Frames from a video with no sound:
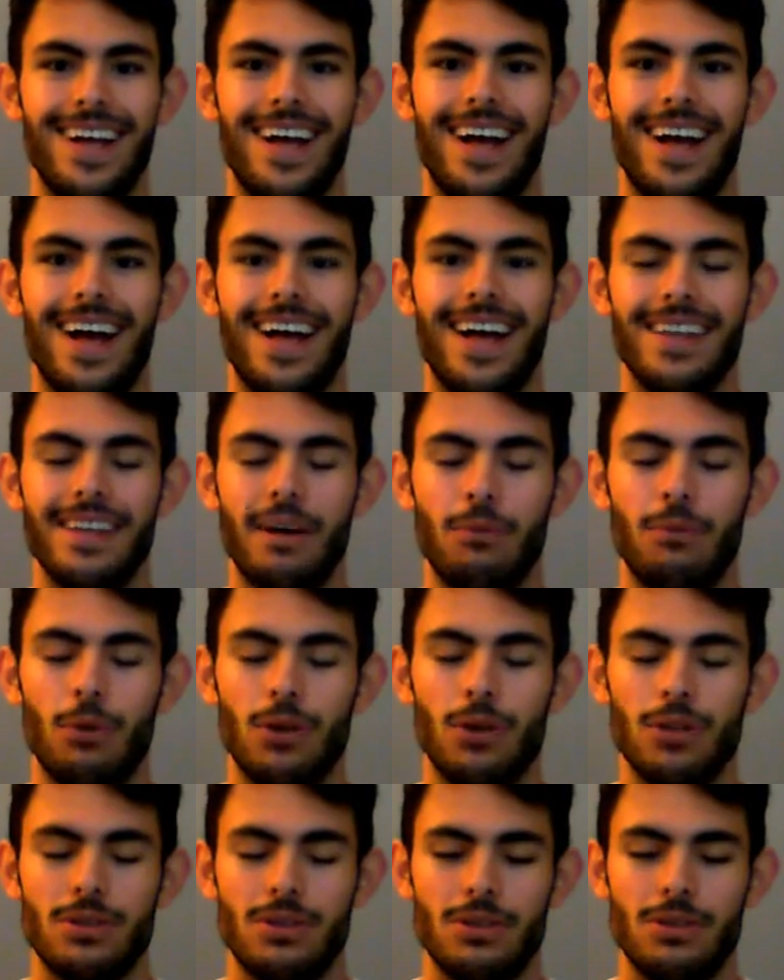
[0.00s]
and I
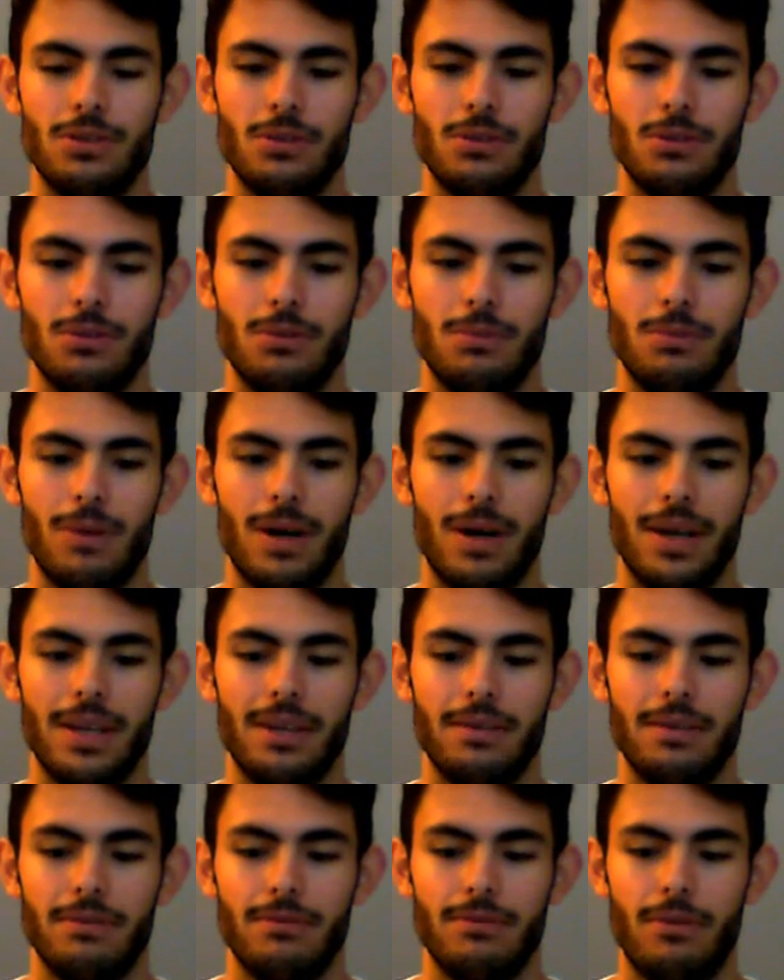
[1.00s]
wanted to do
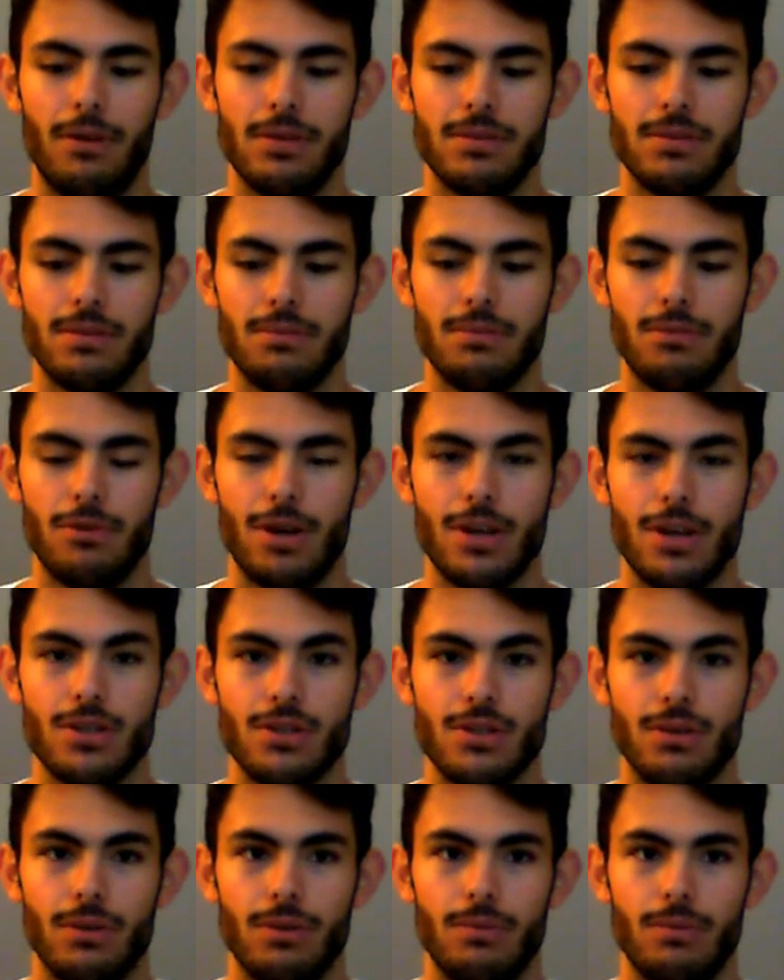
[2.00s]
my first
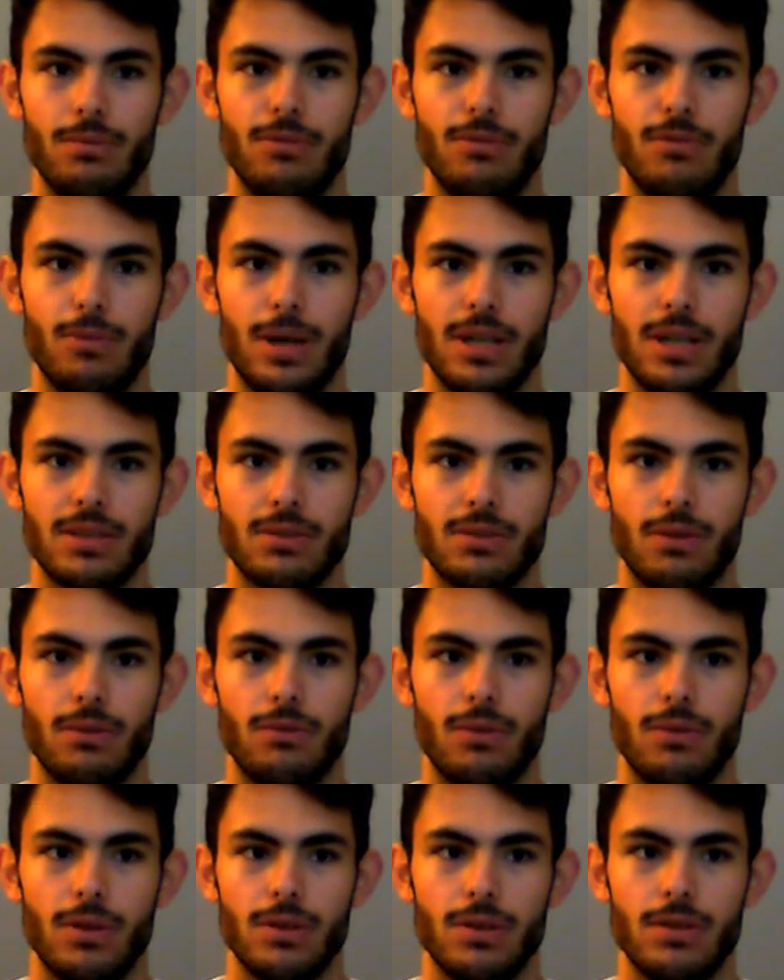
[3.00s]
impression on the press
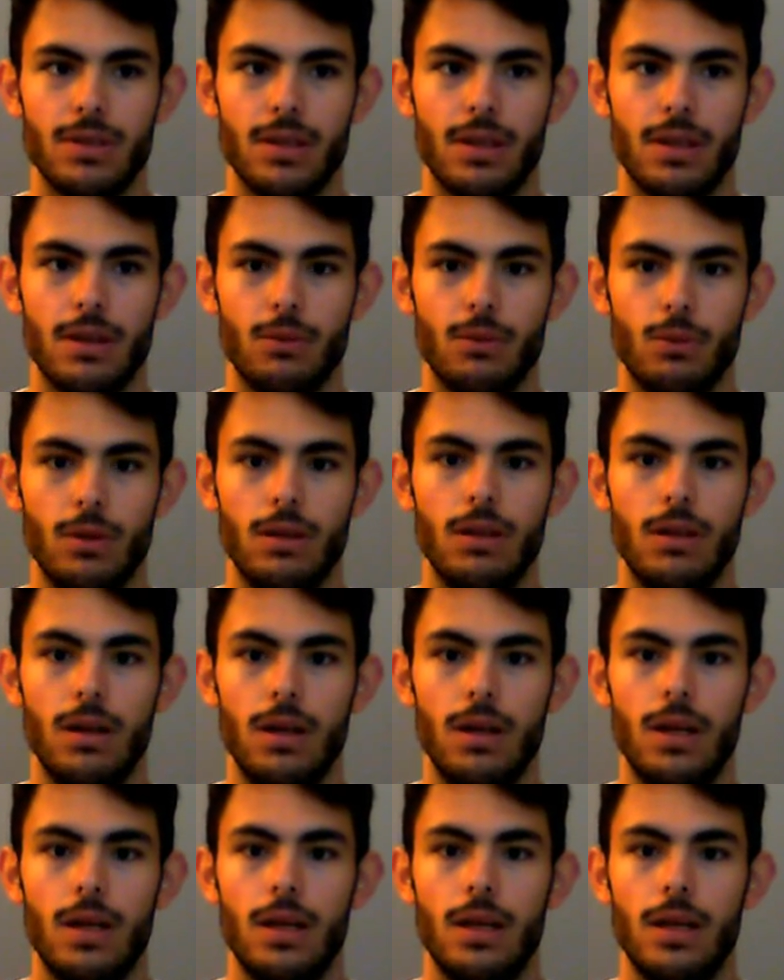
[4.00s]
conference, and I will
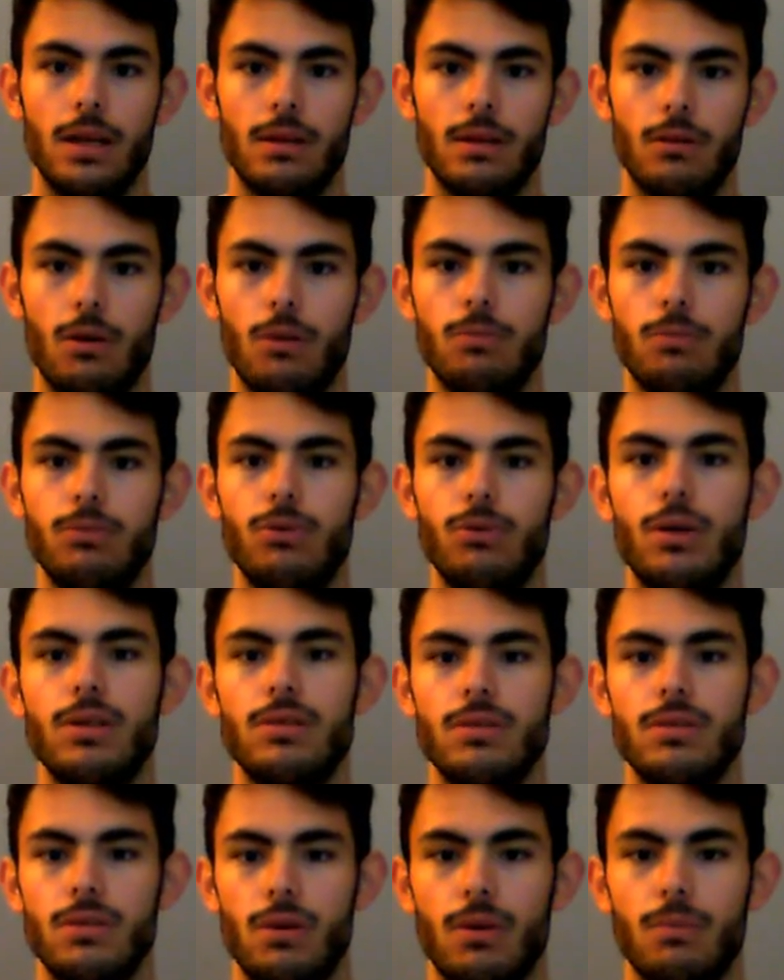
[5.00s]
incorporate
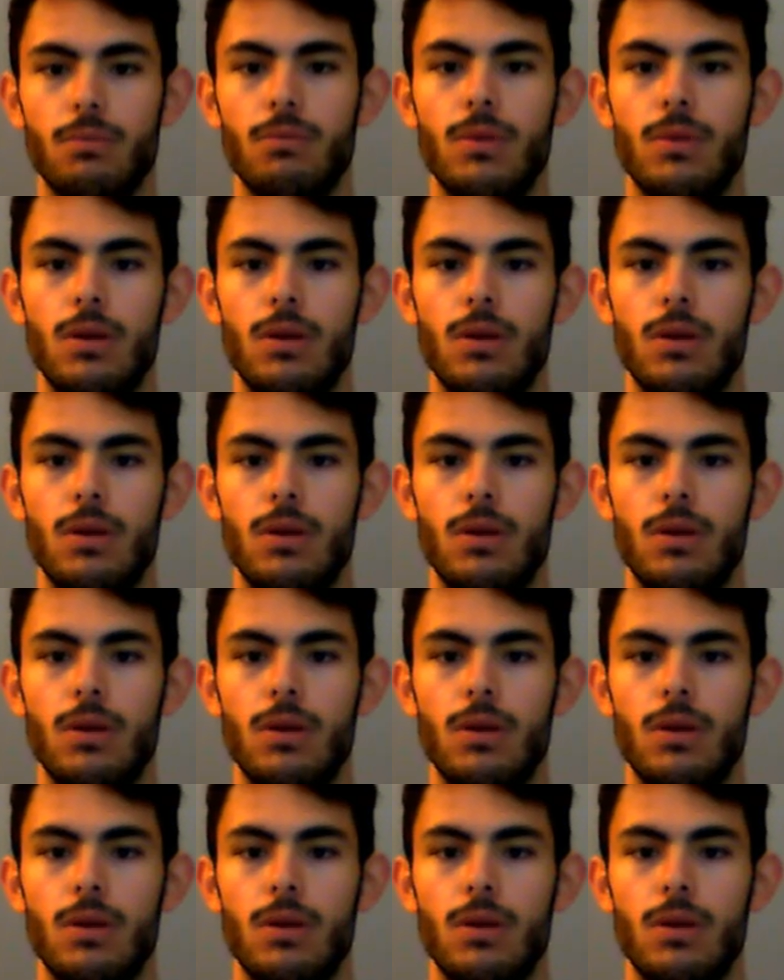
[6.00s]
some